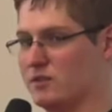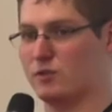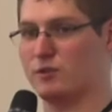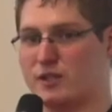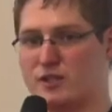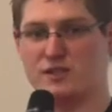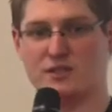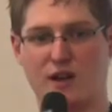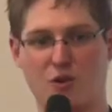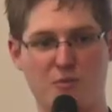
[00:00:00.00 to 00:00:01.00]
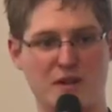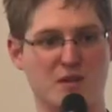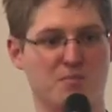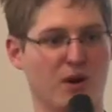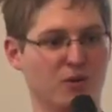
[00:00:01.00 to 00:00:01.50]
so the question is, how
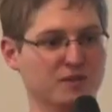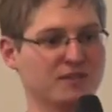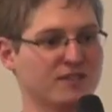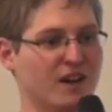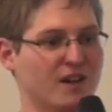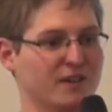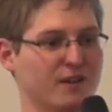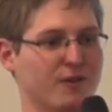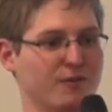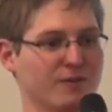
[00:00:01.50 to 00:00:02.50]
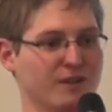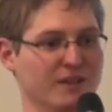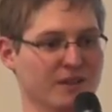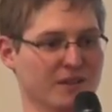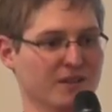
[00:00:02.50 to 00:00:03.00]
many posts are there
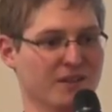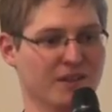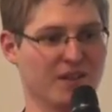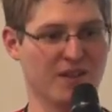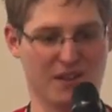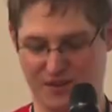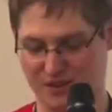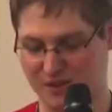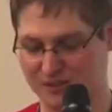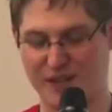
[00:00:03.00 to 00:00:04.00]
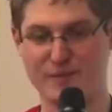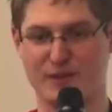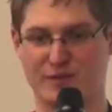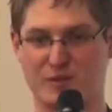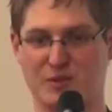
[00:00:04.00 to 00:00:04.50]
currently on the type
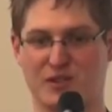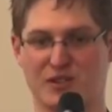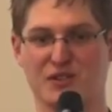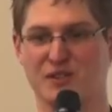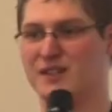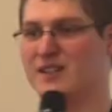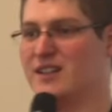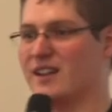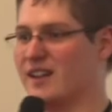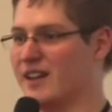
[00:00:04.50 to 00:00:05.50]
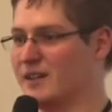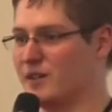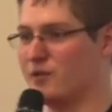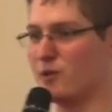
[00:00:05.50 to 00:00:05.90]
level blog? And if